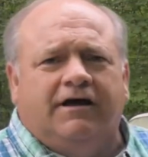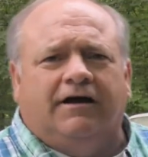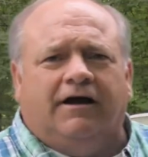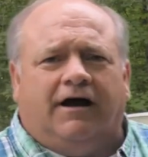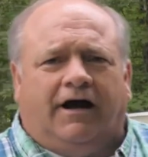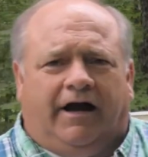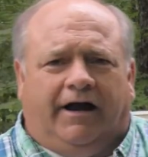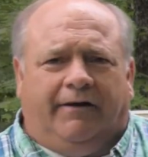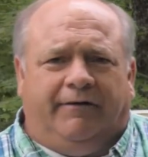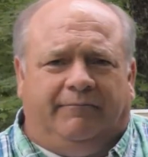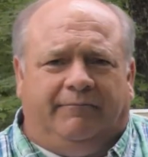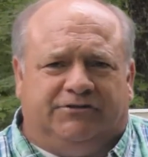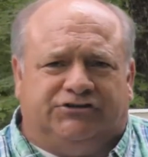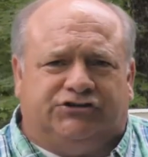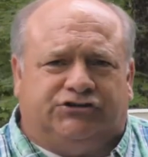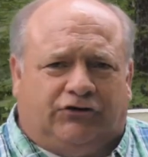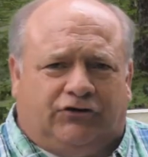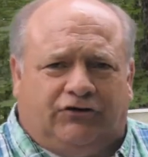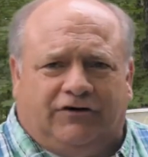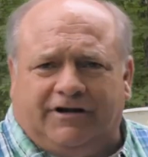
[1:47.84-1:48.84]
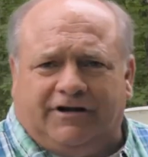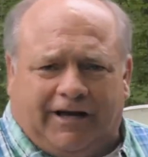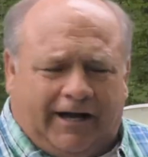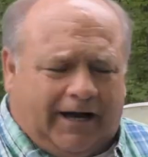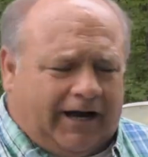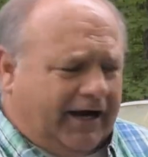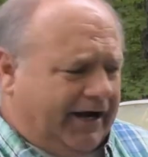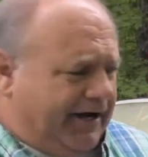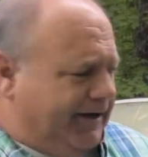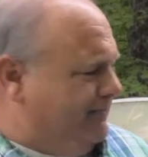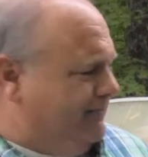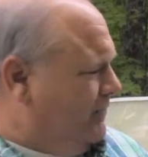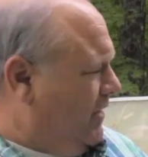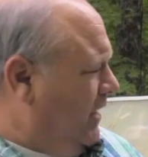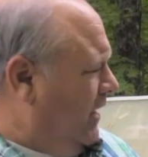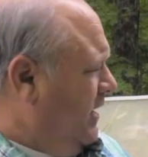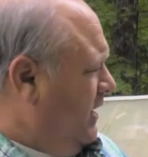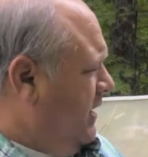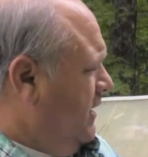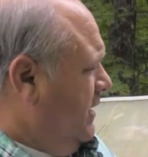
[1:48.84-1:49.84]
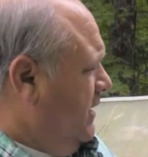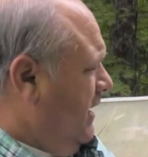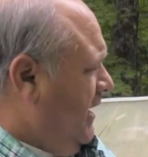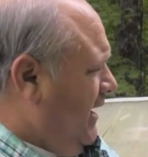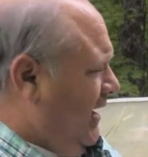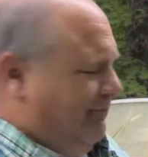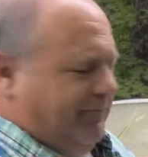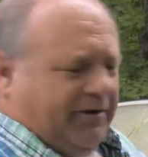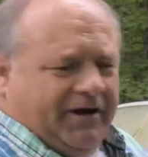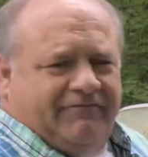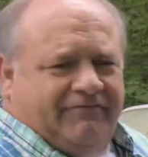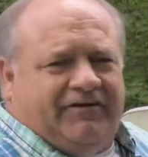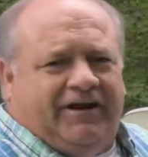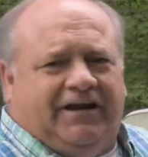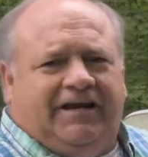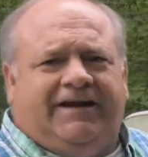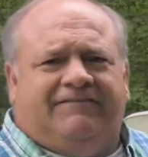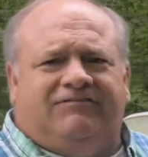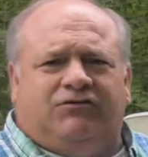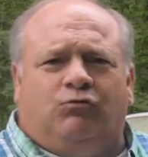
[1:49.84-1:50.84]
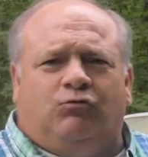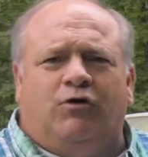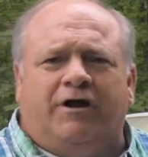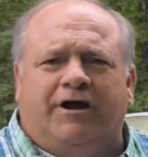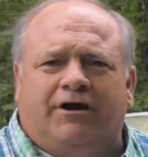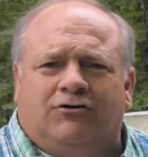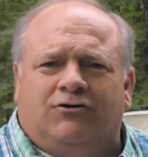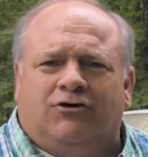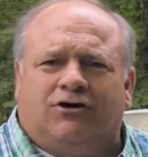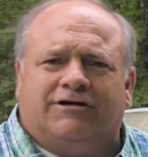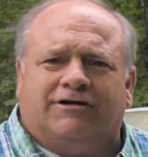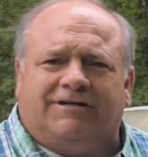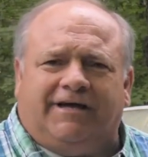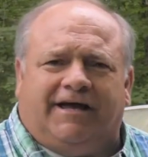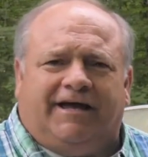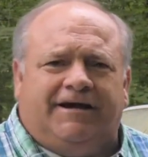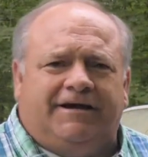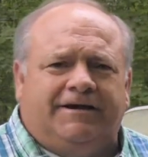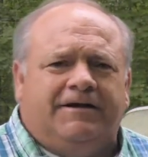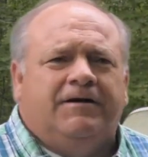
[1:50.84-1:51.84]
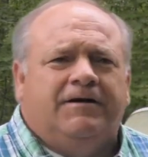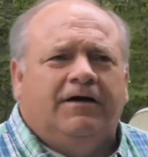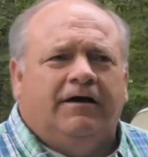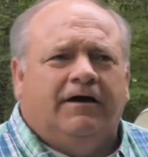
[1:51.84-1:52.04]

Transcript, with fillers: I'm a stern guy. Uh, but if I leave the wheel hooked in,